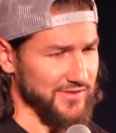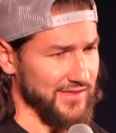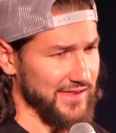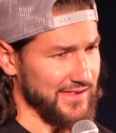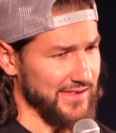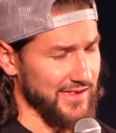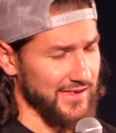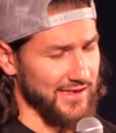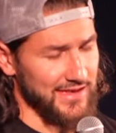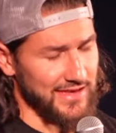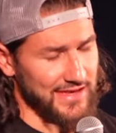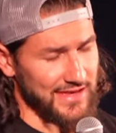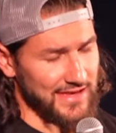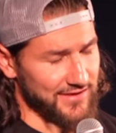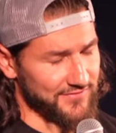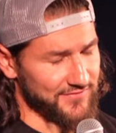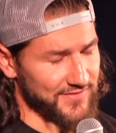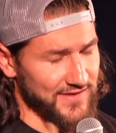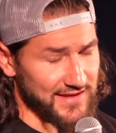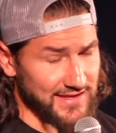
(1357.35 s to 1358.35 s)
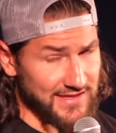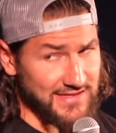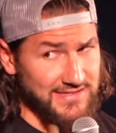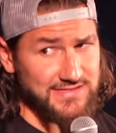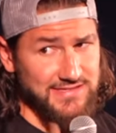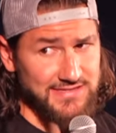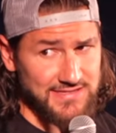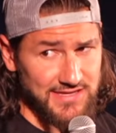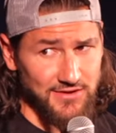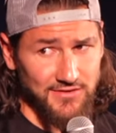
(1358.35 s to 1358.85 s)
Like, if it is
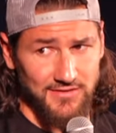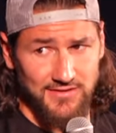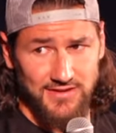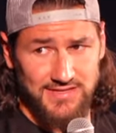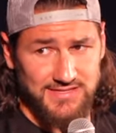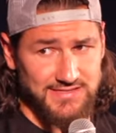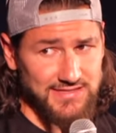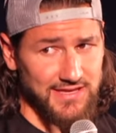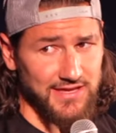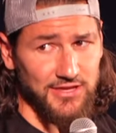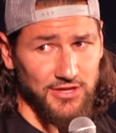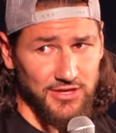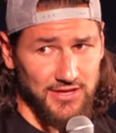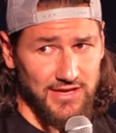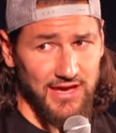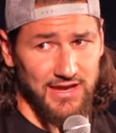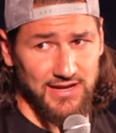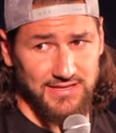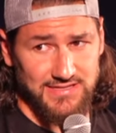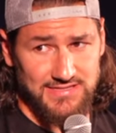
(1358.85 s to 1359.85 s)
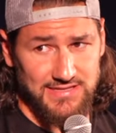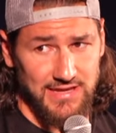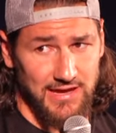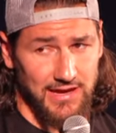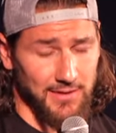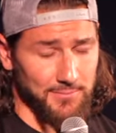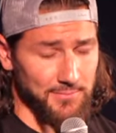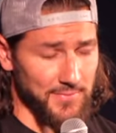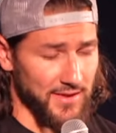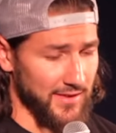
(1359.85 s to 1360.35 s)
serious, like, you got to
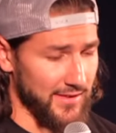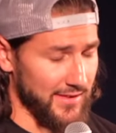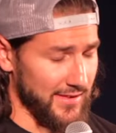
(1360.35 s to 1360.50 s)
stop.